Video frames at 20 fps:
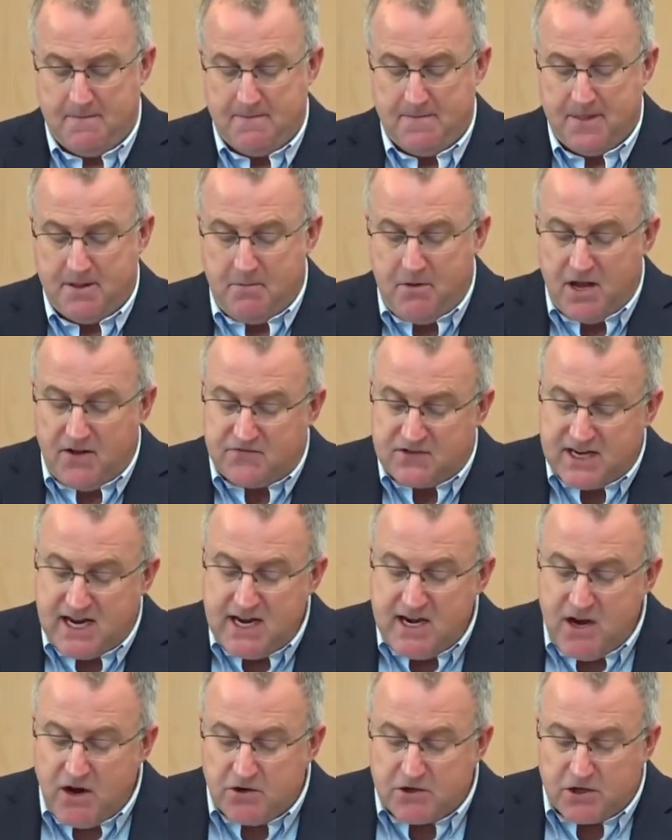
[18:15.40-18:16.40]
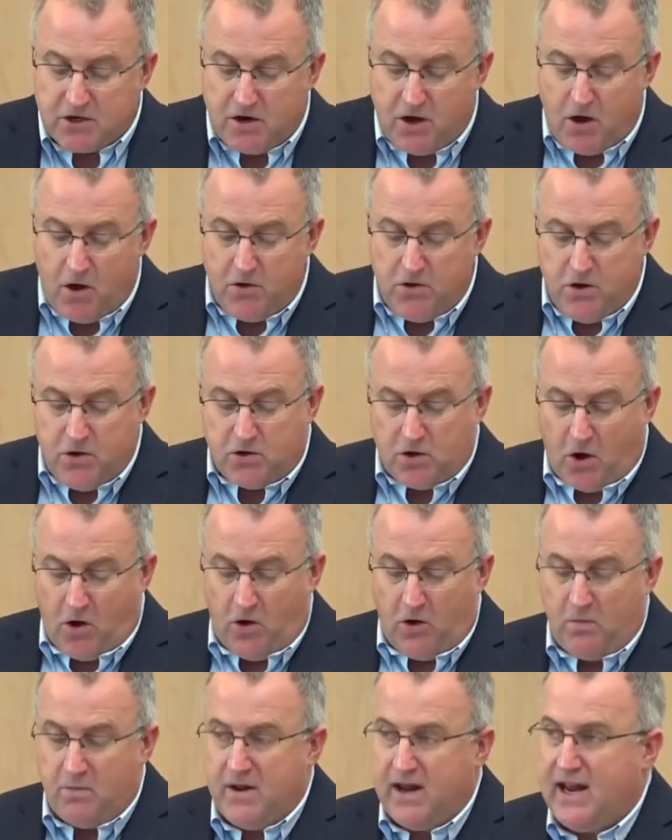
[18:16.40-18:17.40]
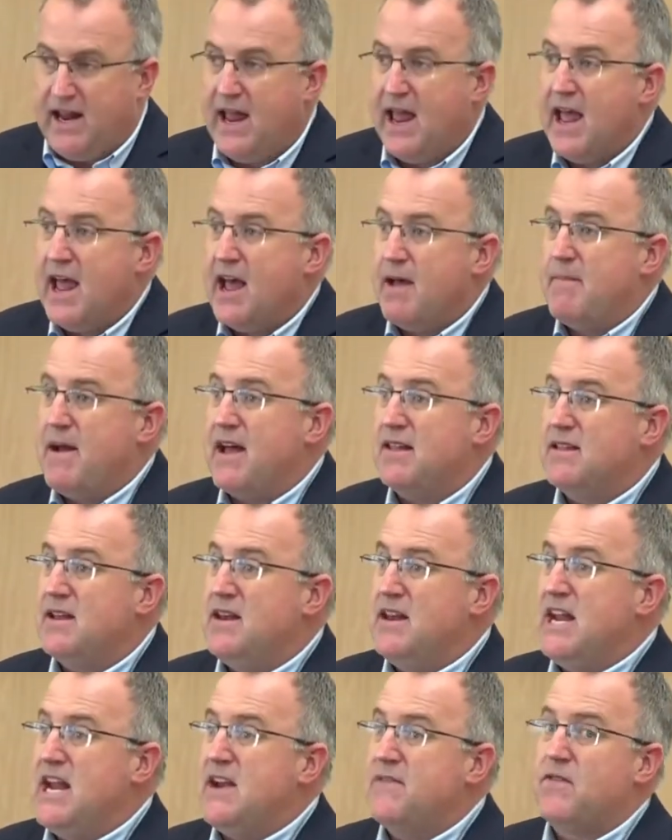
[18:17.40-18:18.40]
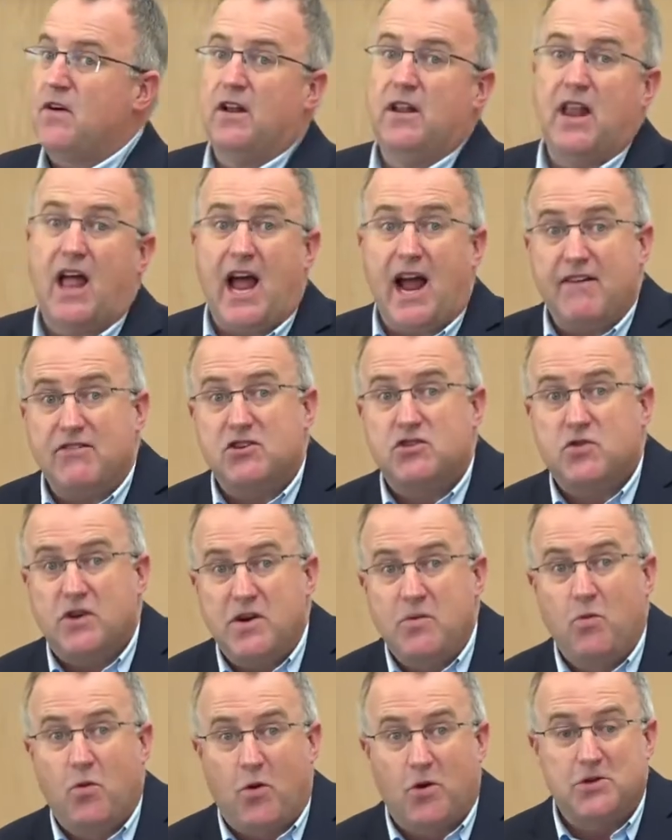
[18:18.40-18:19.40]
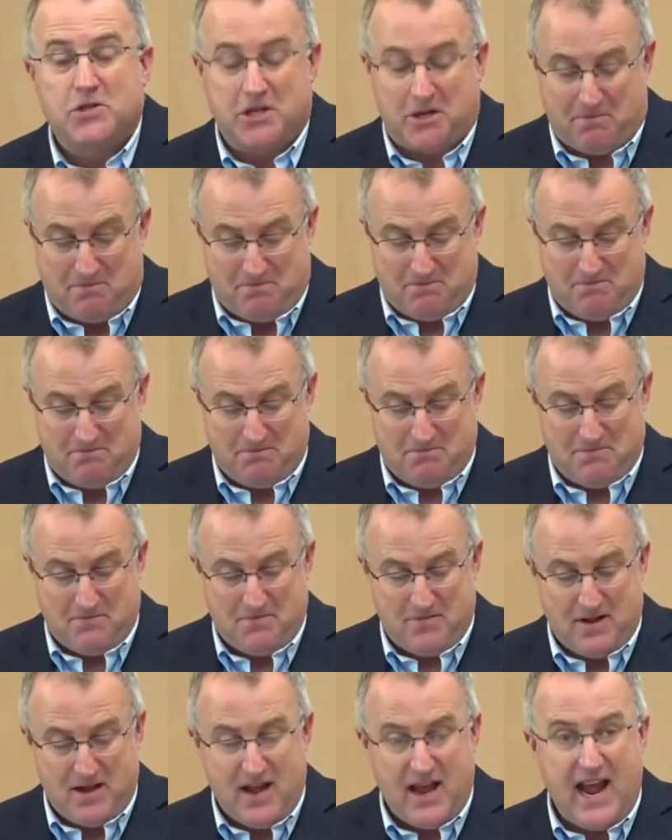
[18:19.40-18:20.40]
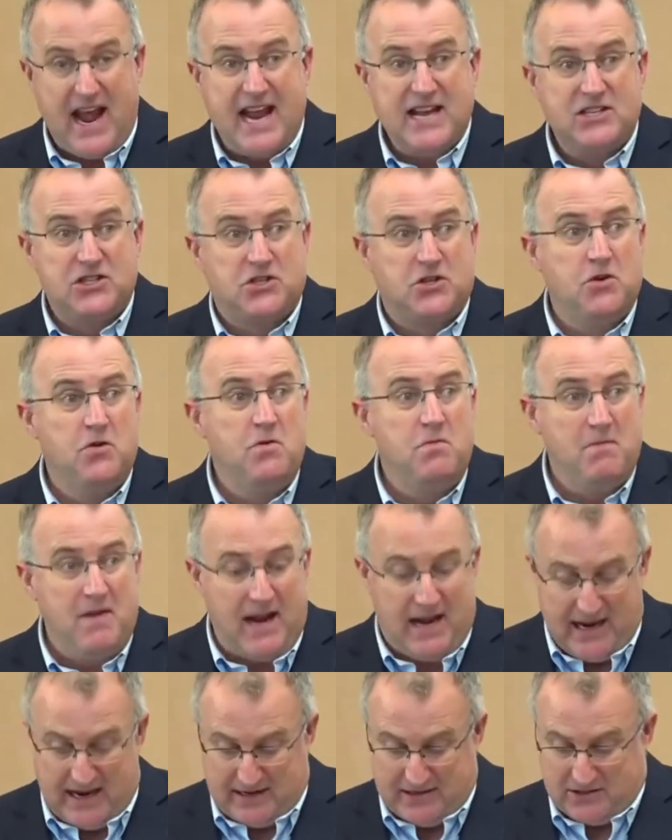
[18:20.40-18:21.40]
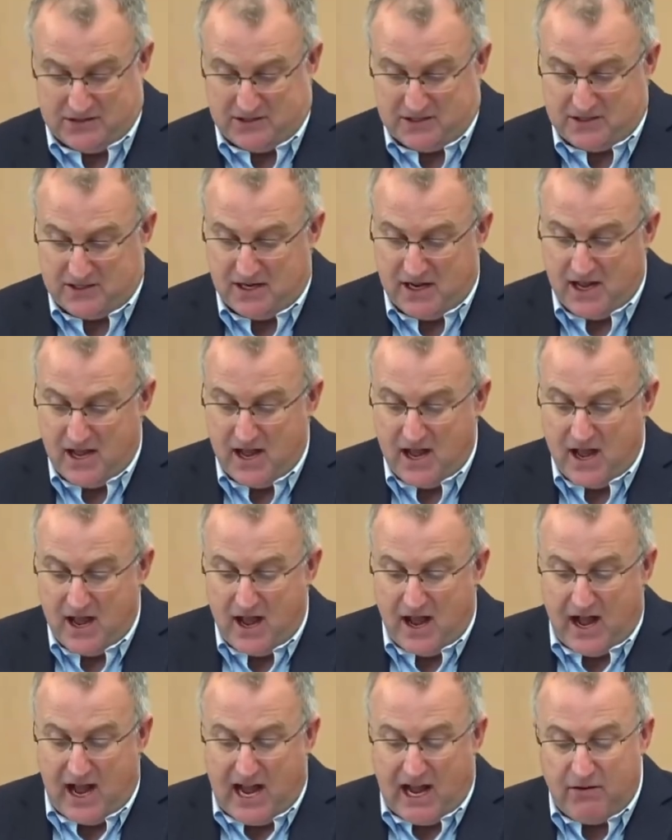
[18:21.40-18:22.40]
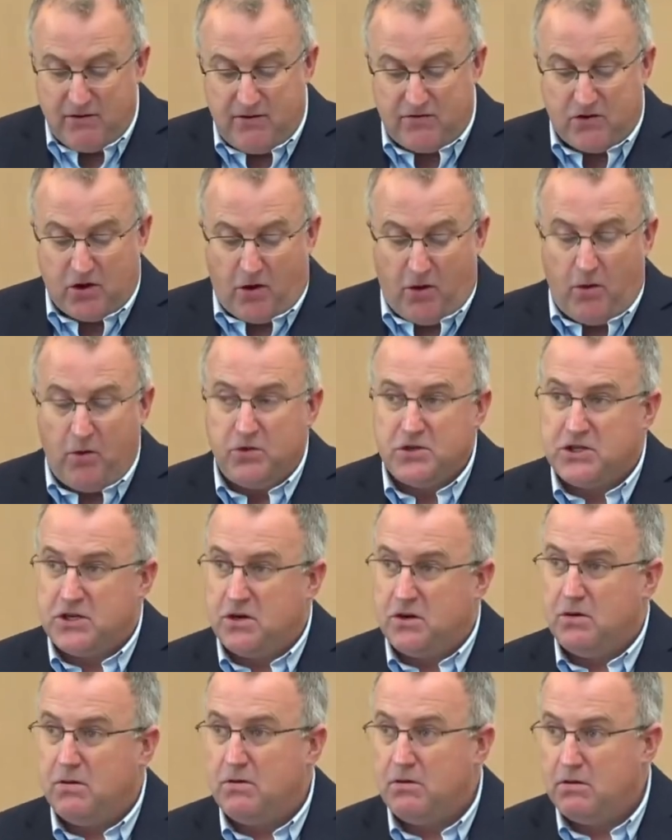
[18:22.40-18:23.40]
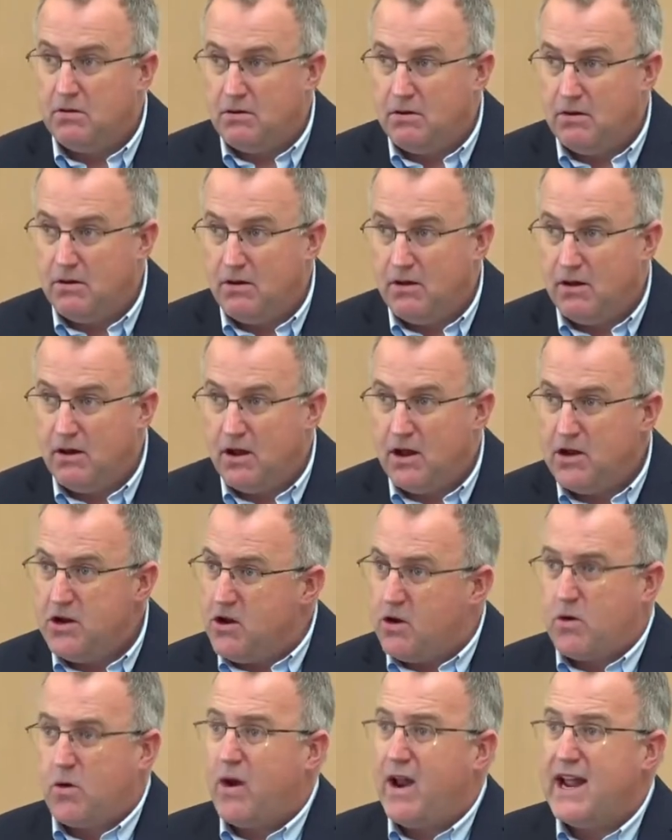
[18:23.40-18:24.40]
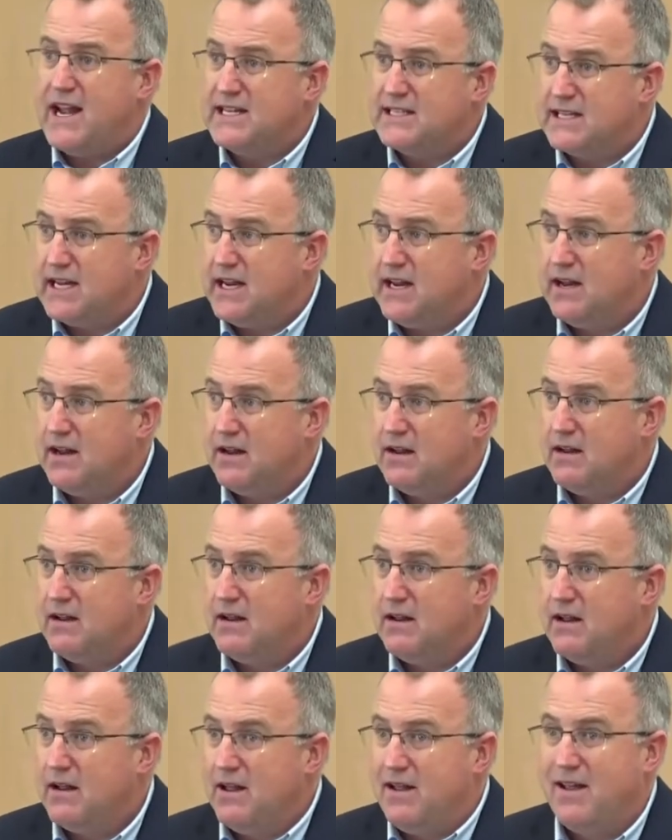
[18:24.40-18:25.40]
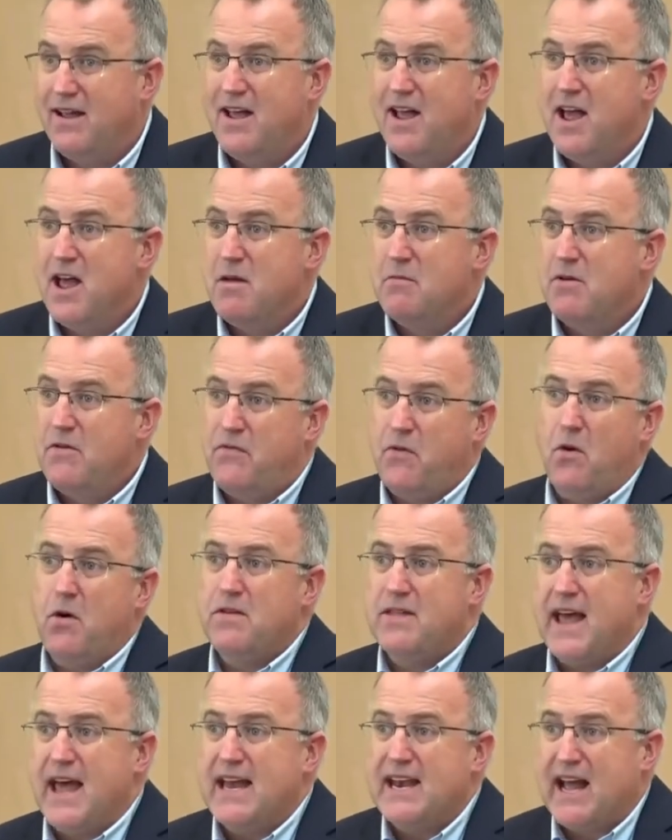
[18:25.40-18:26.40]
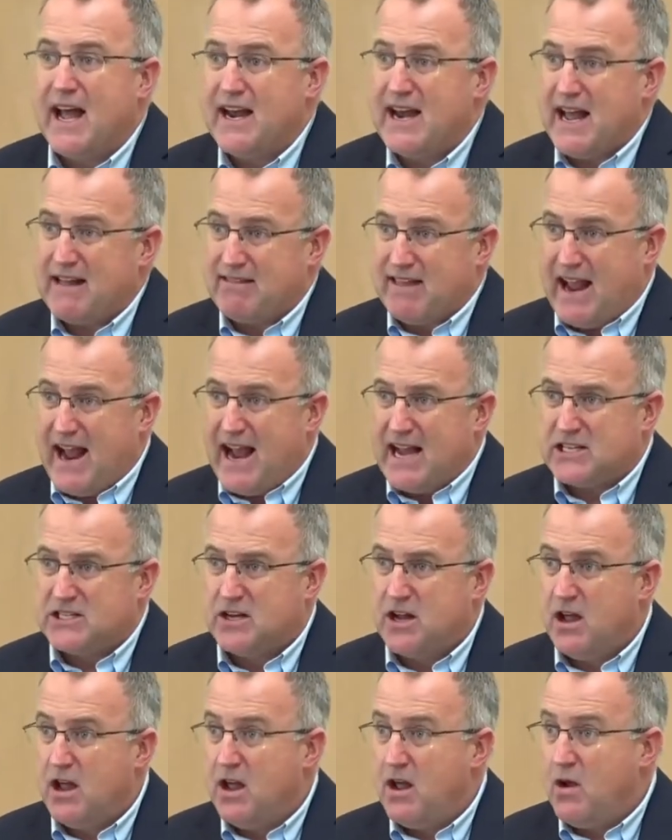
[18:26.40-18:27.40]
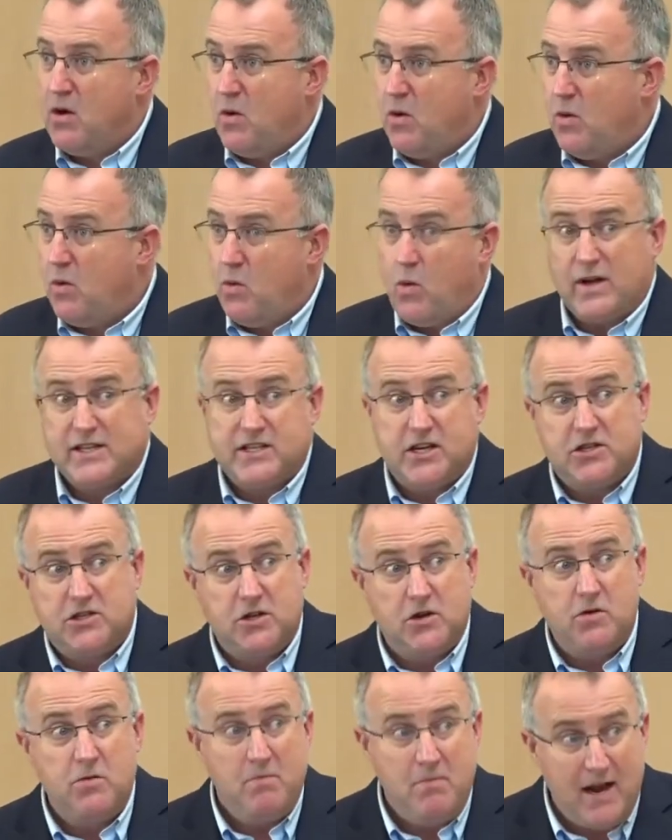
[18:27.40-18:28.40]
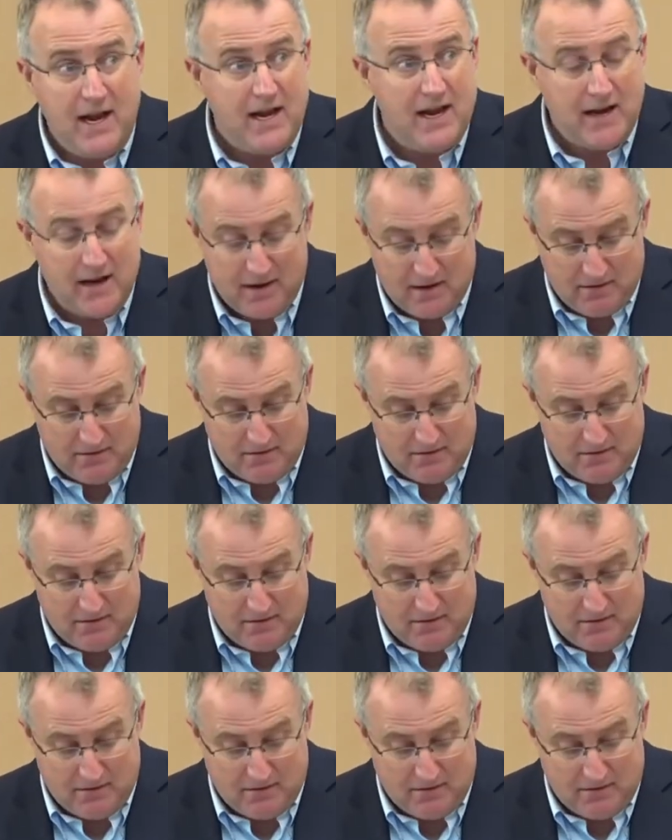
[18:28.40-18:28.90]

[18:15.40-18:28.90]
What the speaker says: I mean, if 10 years ago you told me about the need for live stream worship and Zoom meetings, I would have told you, you're crazy. Before that, I'd have to ask, what's a Zoom meeting?